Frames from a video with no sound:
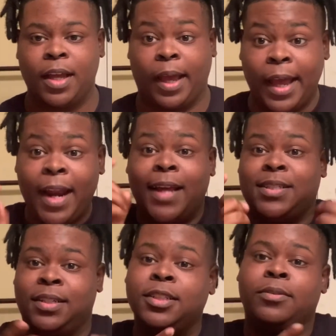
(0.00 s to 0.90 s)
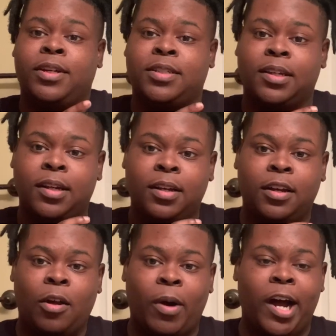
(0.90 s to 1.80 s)
And that's another reason
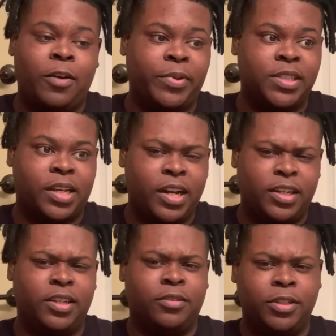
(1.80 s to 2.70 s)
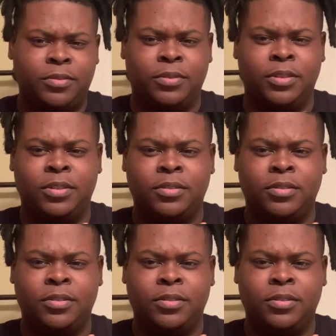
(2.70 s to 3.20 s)
why I've been scared to get a retwist.